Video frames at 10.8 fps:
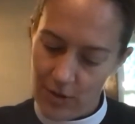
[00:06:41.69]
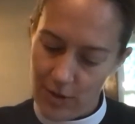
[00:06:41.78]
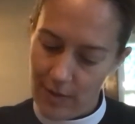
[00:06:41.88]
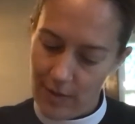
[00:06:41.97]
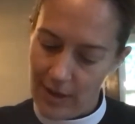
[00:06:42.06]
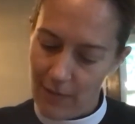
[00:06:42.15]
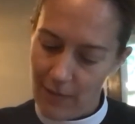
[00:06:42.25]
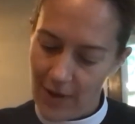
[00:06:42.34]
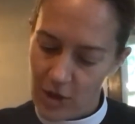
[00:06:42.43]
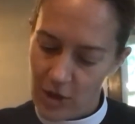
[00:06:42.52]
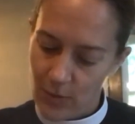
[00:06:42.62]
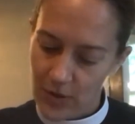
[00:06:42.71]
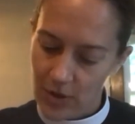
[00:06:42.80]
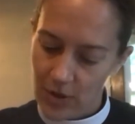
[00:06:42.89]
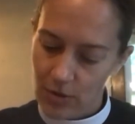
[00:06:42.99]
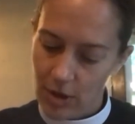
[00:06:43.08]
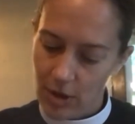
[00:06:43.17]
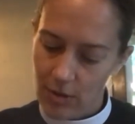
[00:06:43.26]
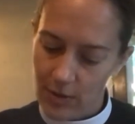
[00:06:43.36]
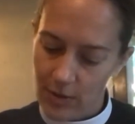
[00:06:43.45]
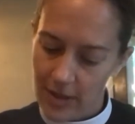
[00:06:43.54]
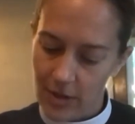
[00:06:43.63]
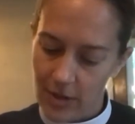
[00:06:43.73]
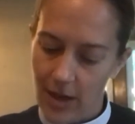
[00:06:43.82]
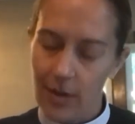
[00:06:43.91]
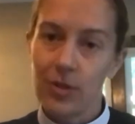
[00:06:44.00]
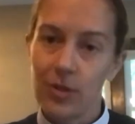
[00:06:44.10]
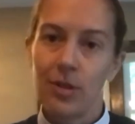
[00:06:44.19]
Do you have any vegetables that you grow in your house?